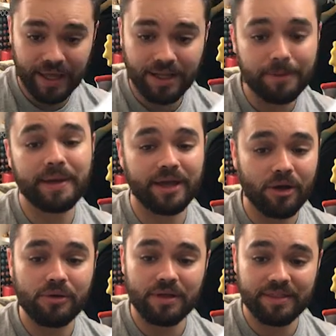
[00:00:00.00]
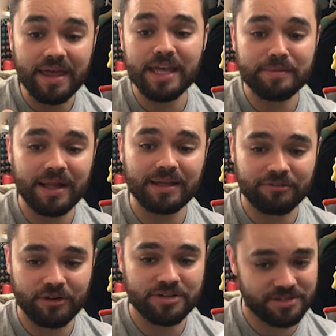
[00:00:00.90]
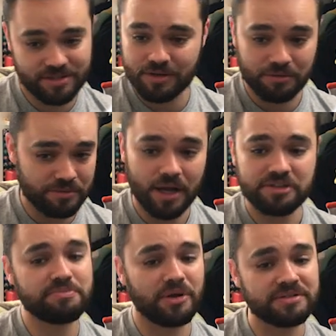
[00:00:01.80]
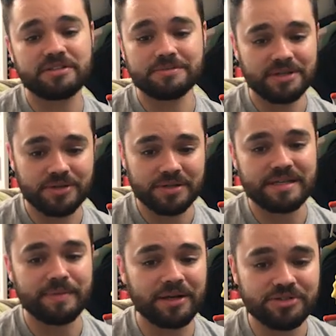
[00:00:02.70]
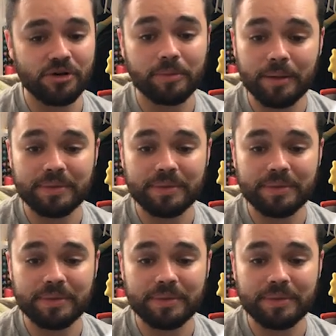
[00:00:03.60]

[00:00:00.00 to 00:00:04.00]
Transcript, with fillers: LMAO, they're emailing Frost's sponsors because he made a joke about